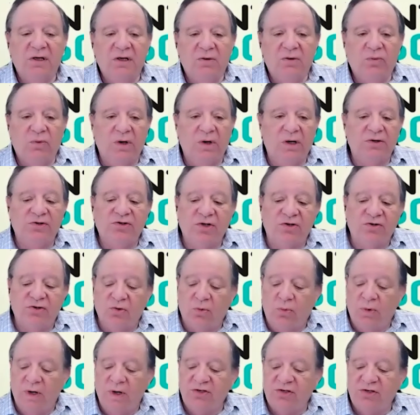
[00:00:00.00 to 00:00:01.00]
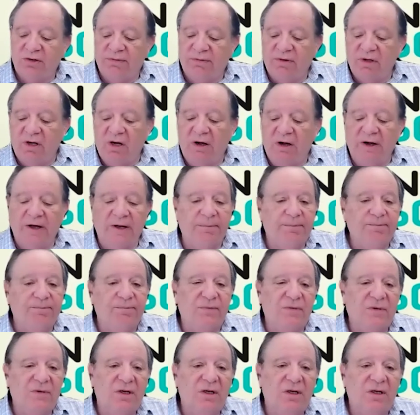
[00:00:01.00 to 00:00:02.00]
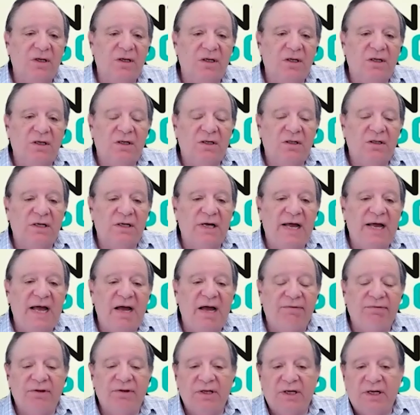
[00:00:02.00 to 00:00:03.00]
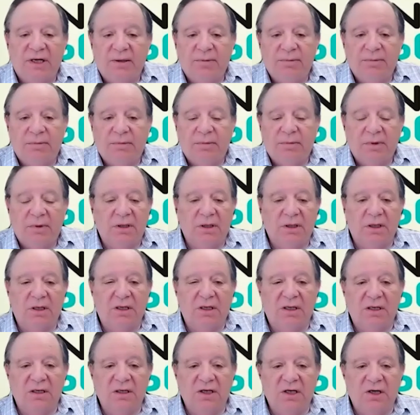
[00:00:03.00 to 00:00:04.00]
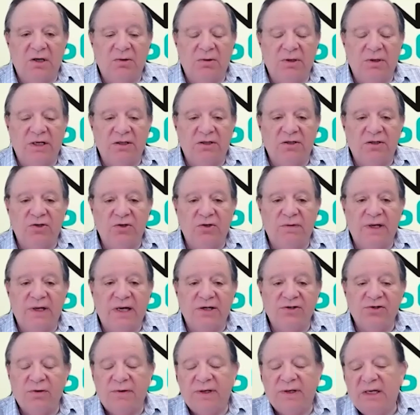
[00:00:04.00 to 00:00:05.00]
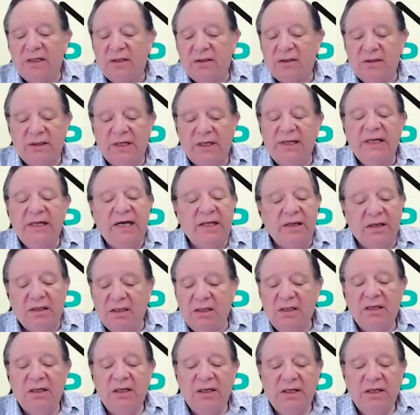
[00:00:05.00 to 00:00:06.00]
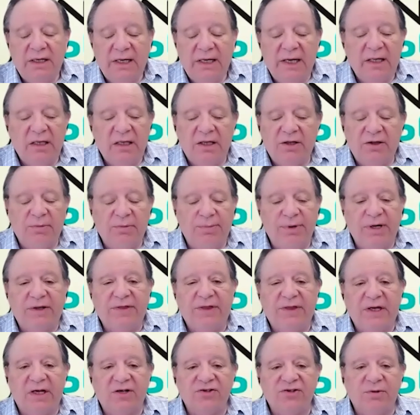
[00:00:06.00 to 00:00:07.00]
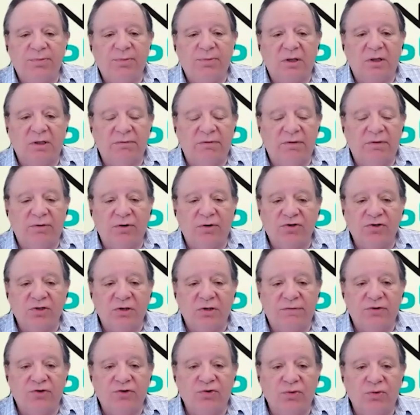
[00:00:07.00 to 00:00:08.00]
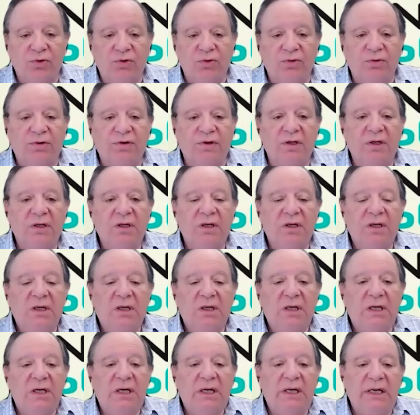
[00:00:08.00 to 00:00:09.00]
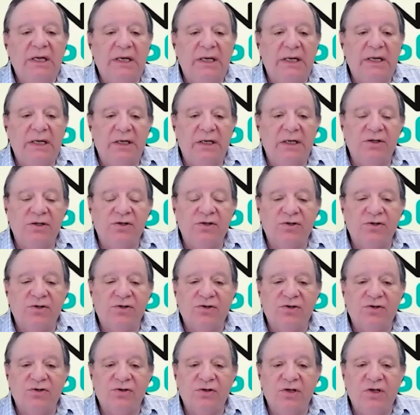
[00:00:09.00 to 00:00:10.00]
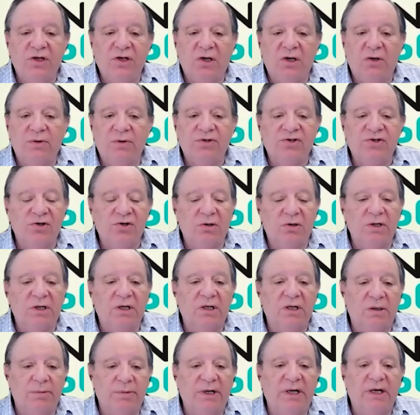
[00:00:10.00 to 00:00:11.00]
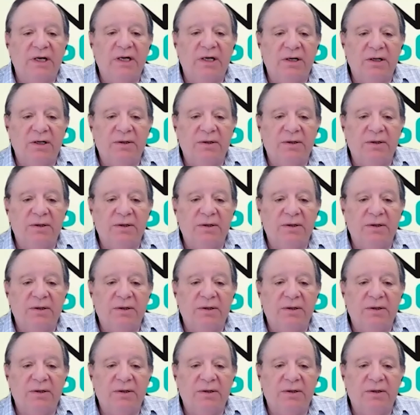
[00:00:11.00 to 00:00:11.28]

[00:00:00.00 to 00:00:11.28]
where it's just a waste of time to have them, need to do that. So the big thing is the multiple versions of truth is certainly eliminated.